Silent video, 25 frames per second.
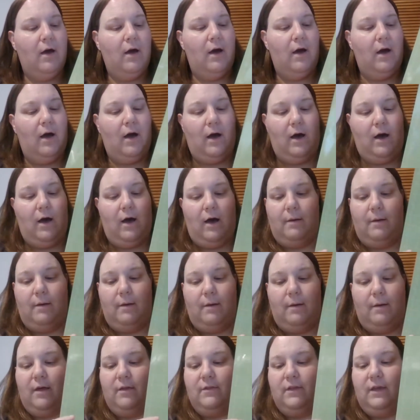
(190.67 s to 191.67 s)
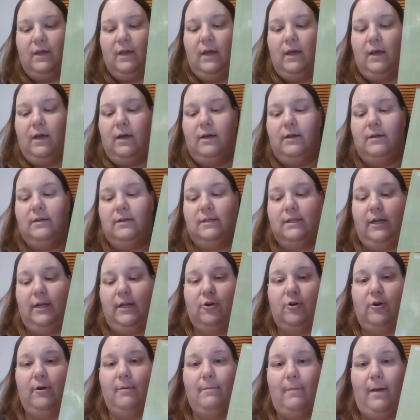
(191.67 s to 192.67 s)
The
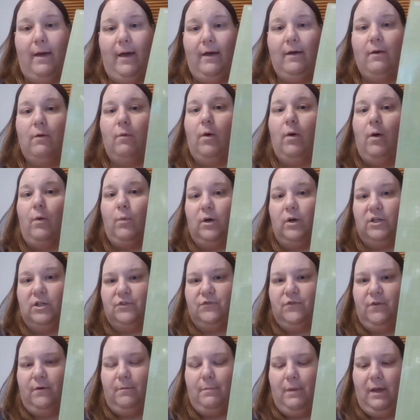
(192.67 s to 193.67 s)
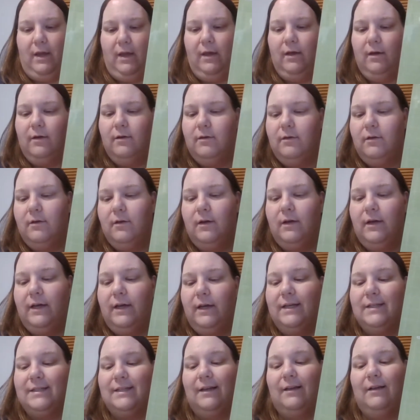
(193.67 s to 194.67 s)
standard grip mat, what works for me,
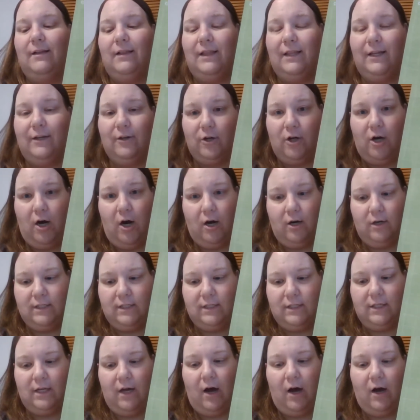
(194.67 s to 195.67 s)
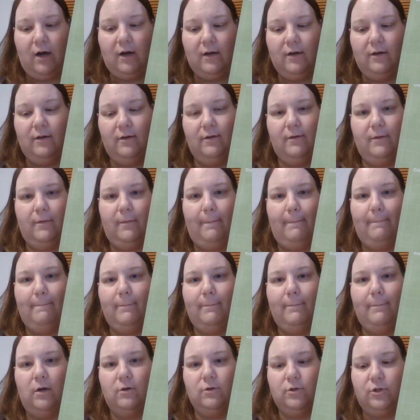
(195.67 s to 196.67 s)
is glitter cardstock,
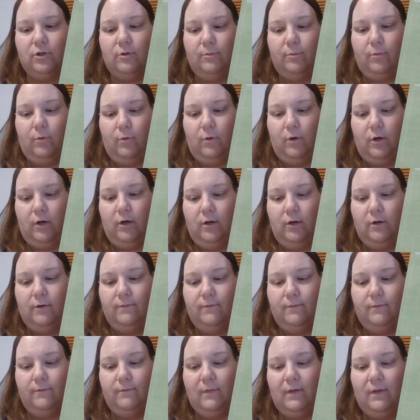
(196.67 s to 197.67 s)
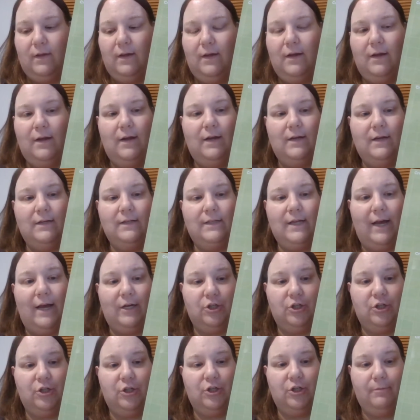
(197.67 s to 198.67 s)
poster board,
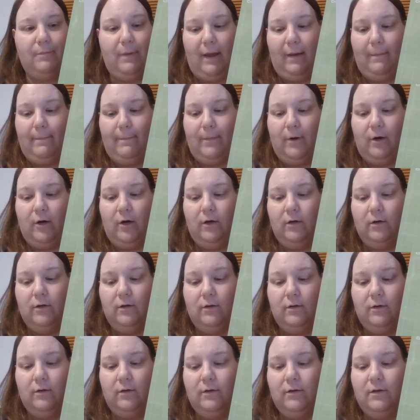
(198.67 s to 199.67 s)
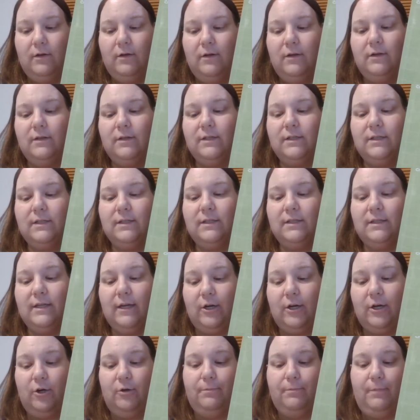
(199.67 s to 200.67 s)
textured paper,
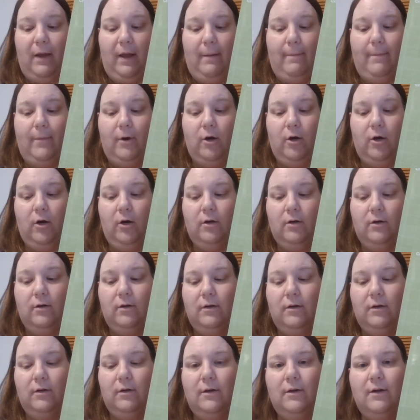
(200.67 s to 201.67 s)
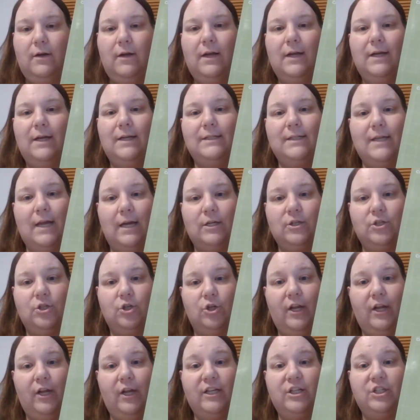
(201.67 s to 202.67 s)
stickered paper,
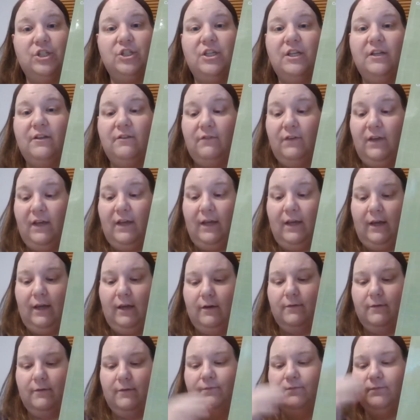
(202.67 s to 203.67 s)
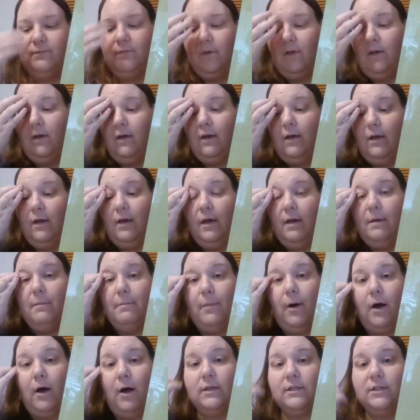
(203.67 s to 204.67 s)
textured HTV,
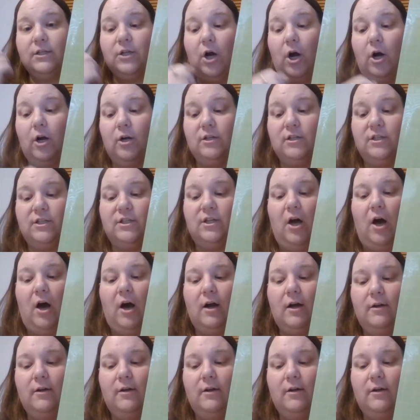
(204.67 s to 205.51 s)
embossed cardstock,